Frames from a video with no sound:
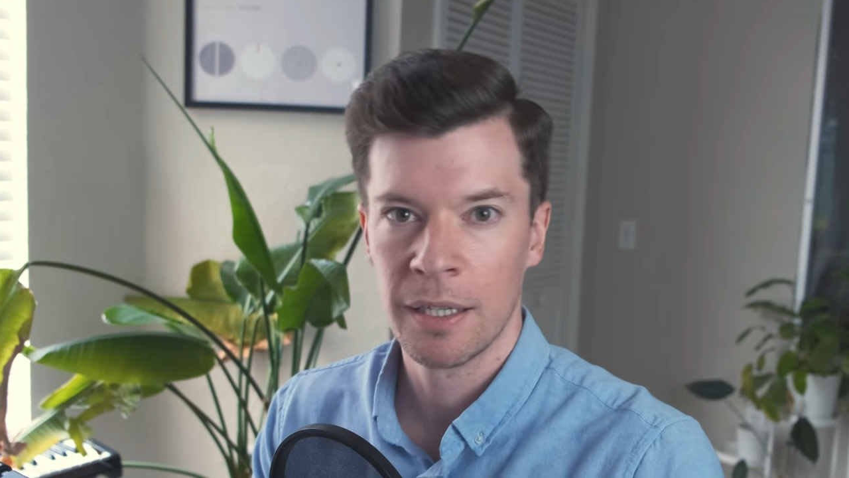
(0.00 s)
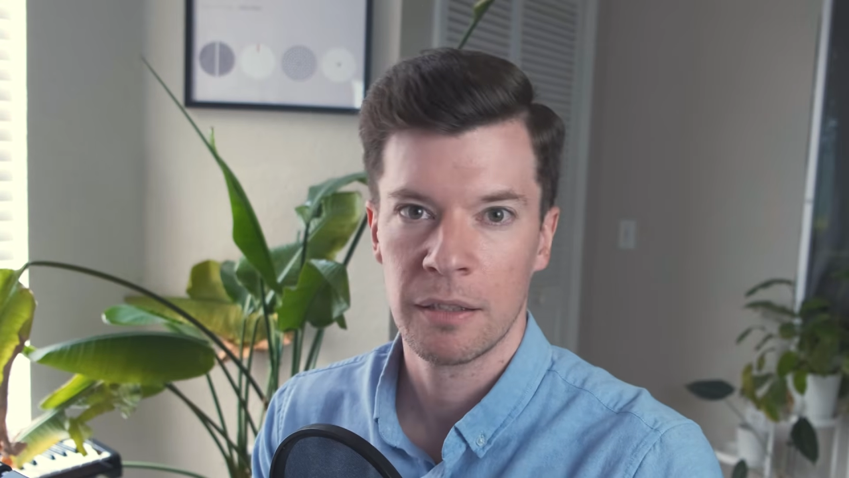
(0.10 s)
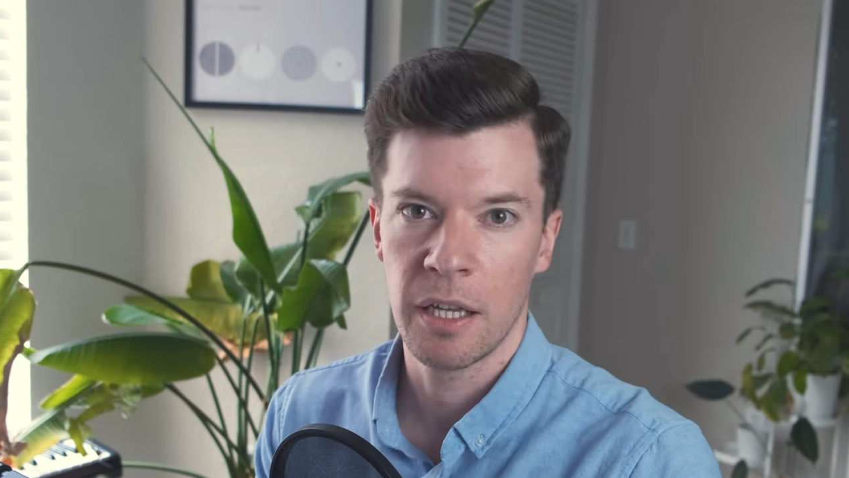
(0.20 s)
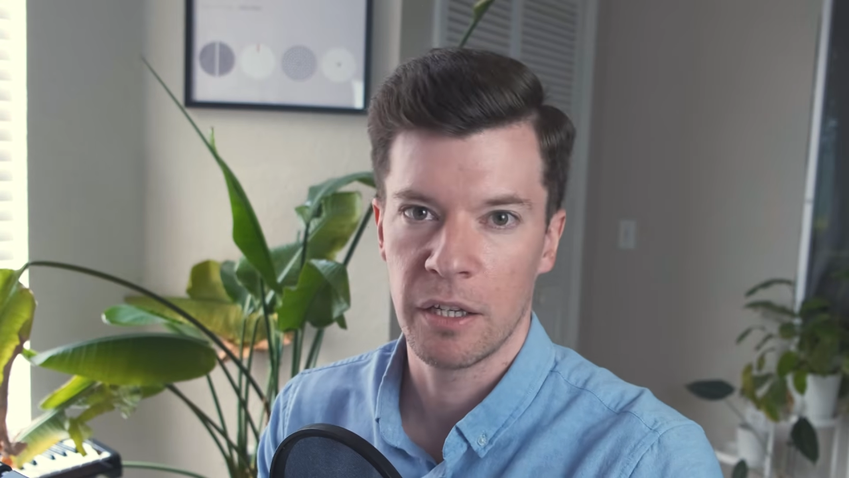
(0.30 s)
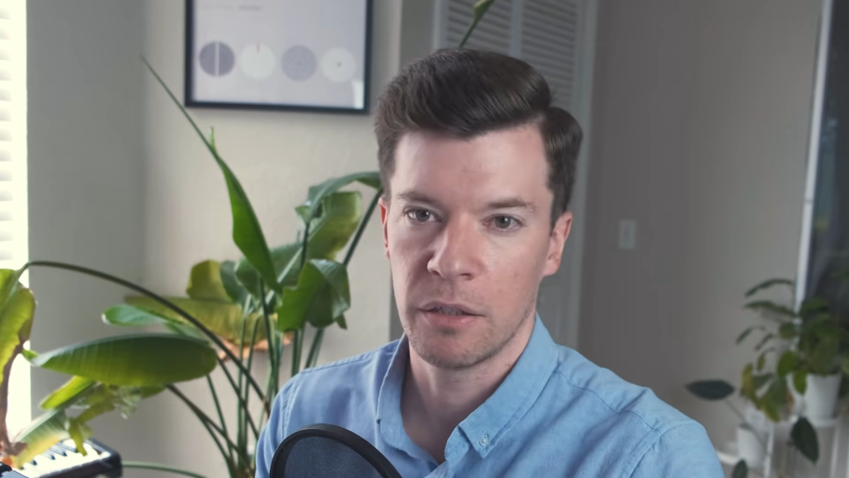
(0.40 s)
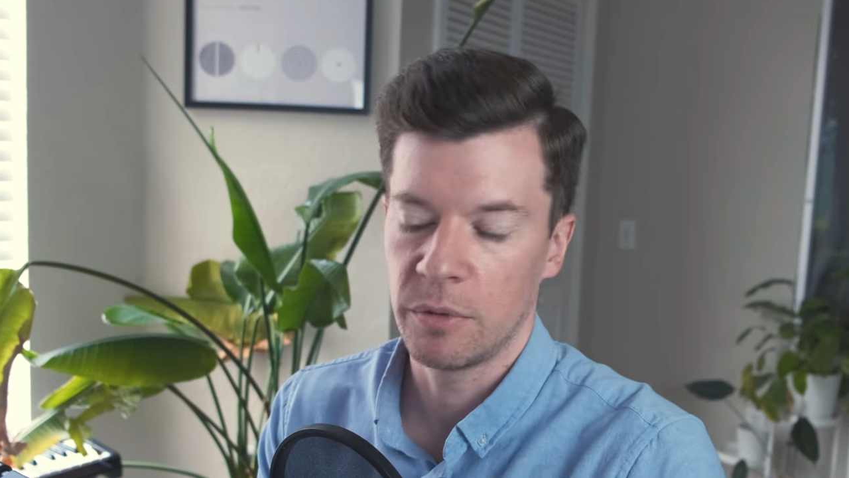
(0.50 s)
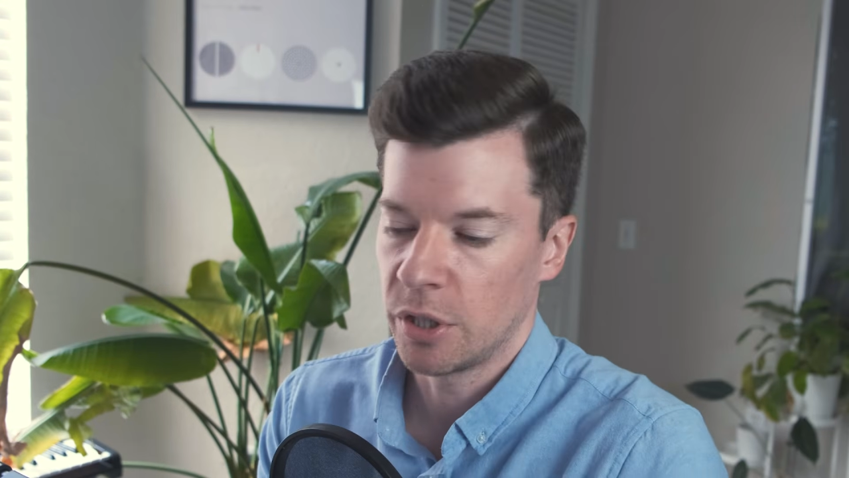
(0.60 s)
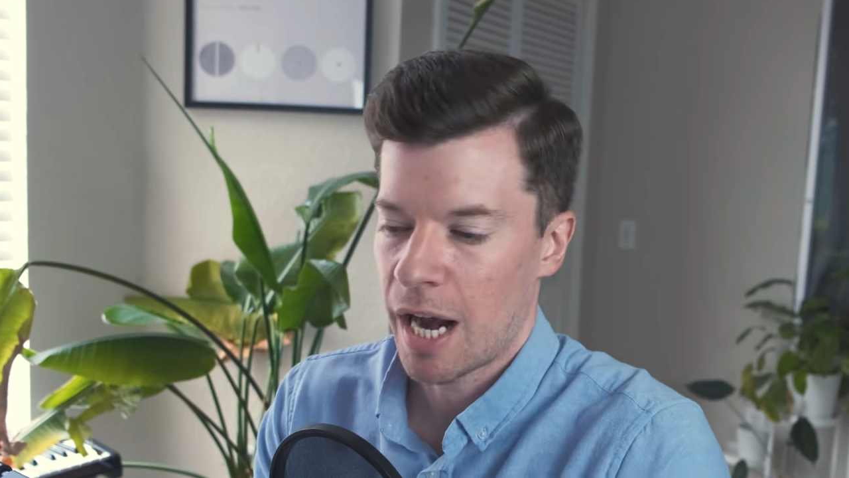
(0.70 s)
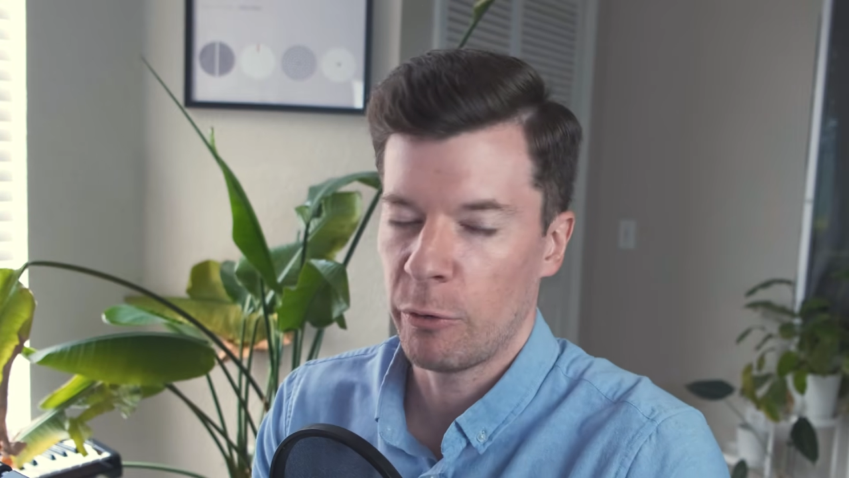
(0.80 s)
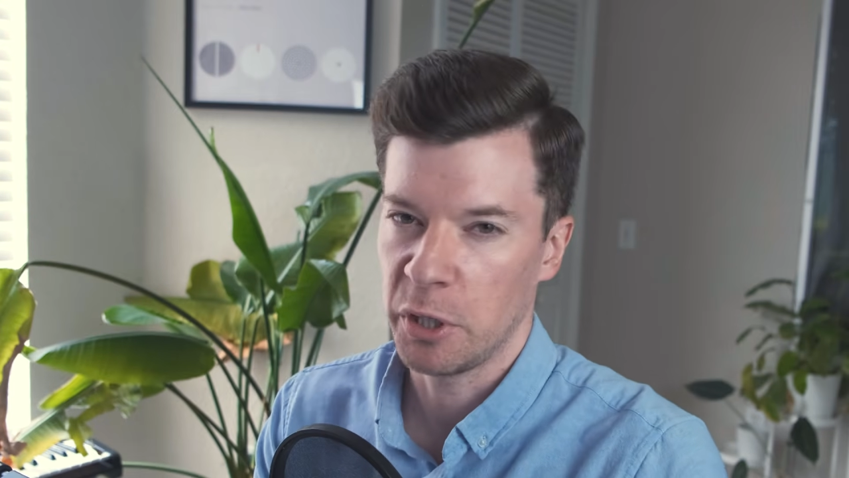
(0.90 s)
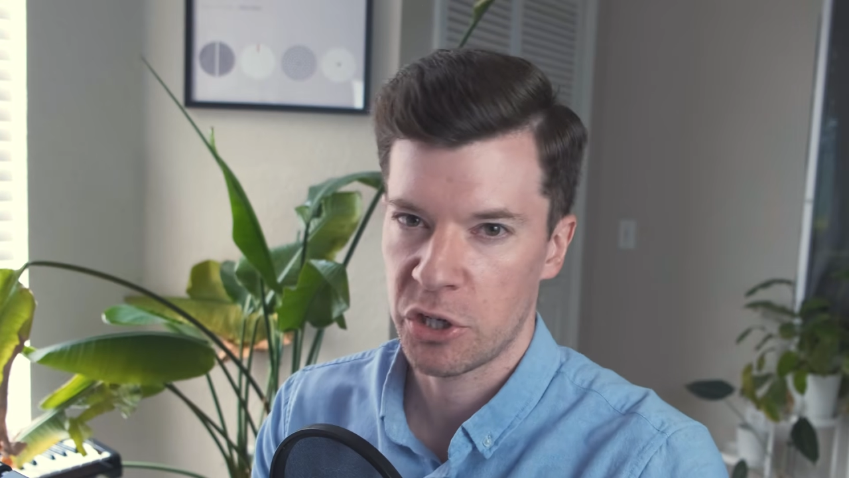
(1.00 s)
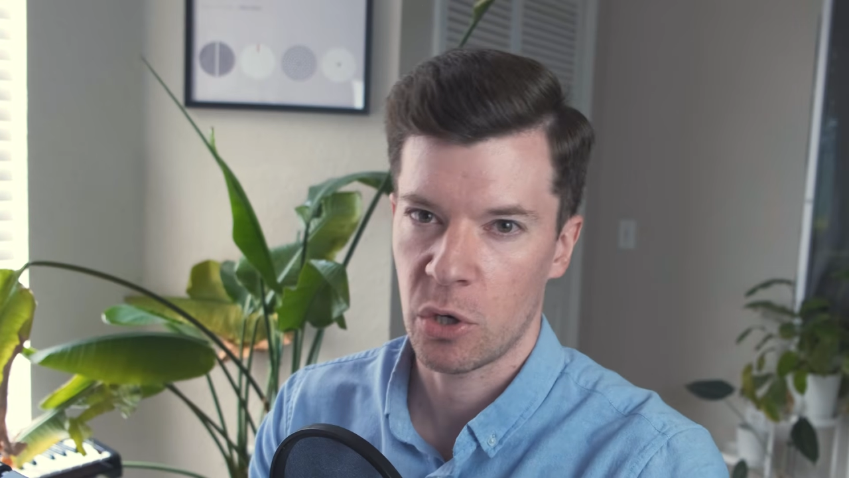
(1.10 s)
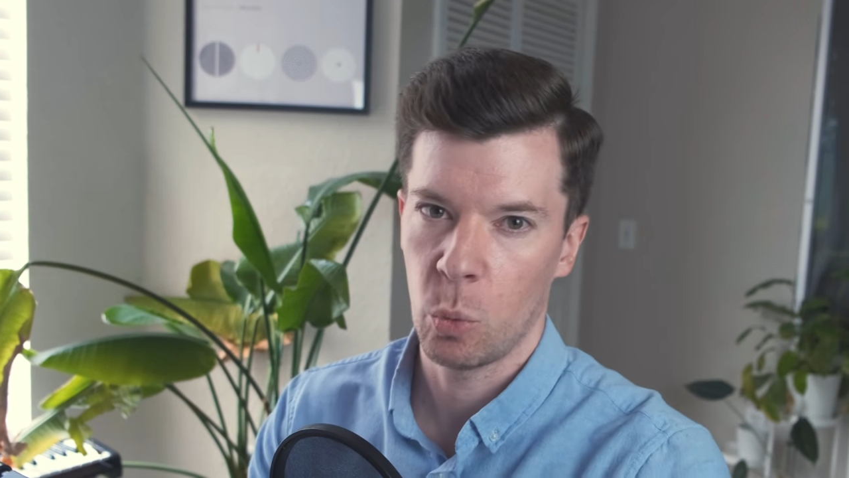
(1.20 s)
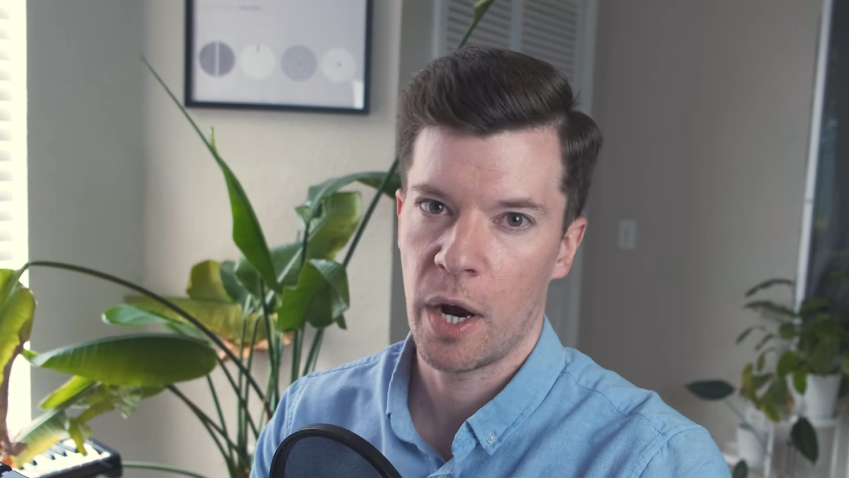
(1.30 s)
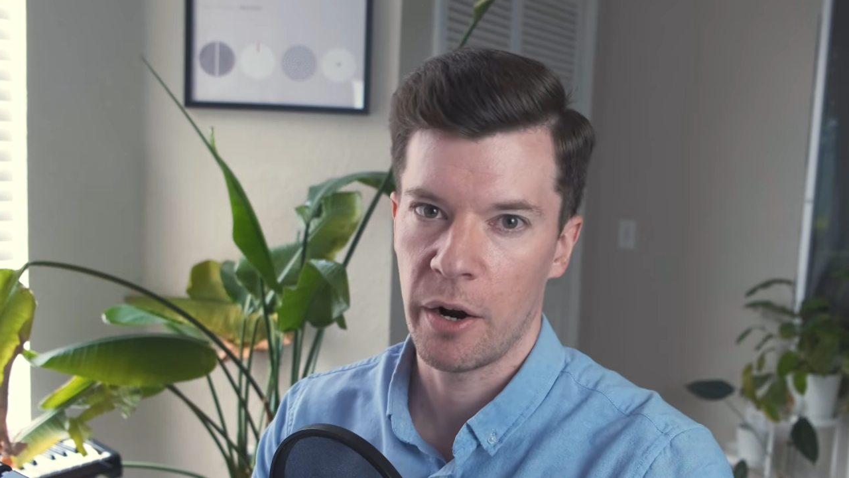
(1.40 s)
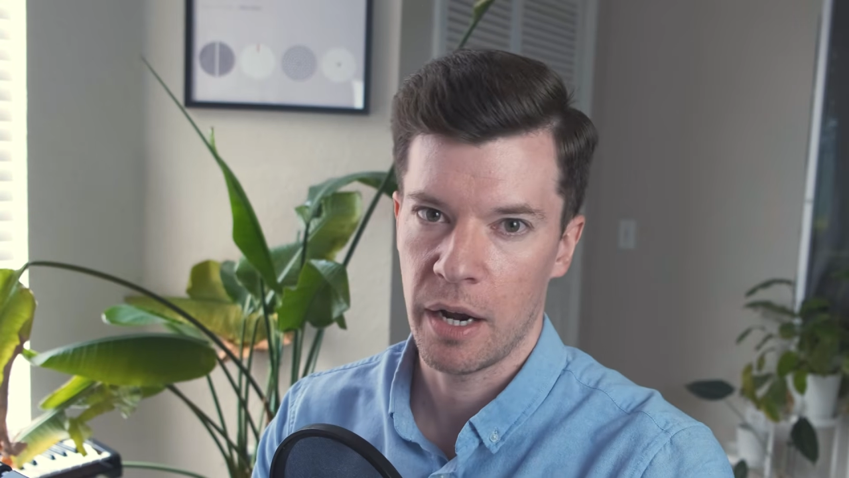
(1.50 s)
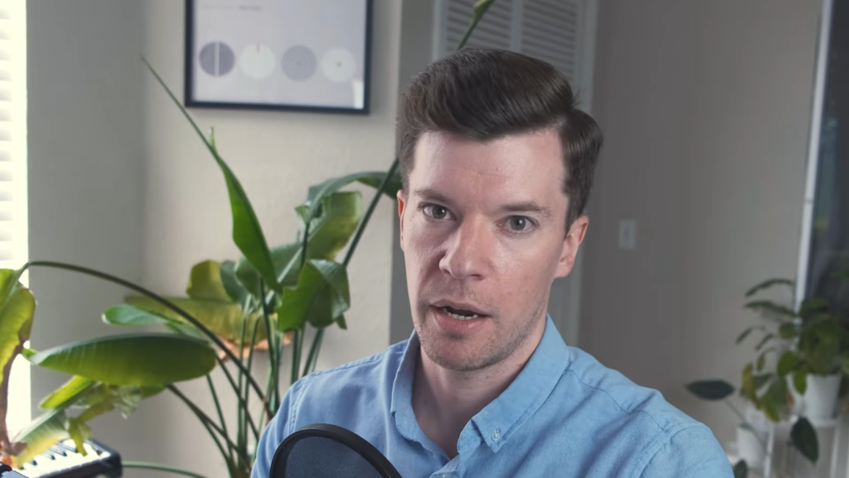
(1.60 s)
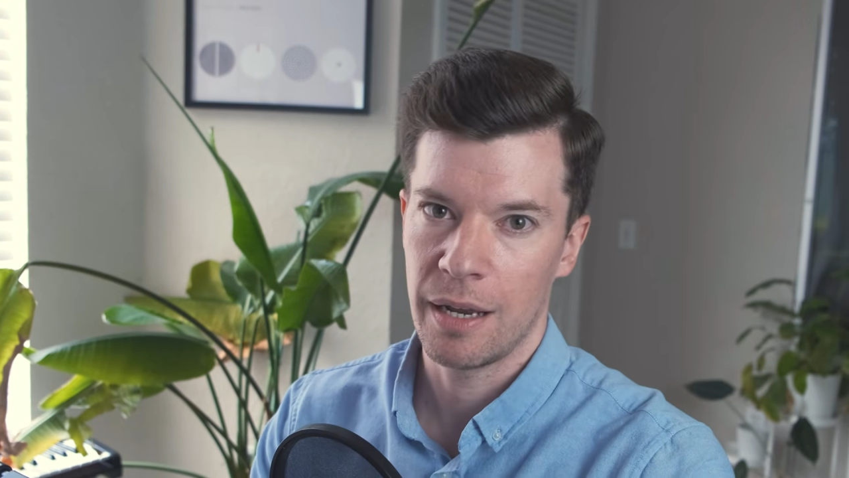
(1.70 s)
then you're not really sure where it